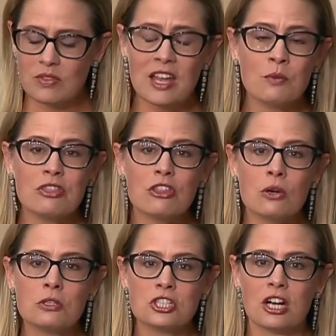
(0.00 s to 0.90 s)
And with
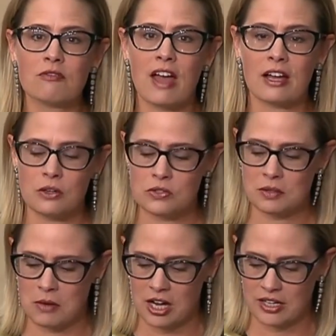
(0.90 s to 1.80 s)
those shared values
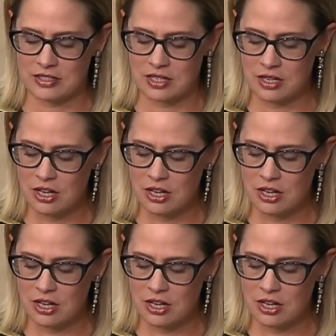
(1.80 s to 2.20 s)
in mind,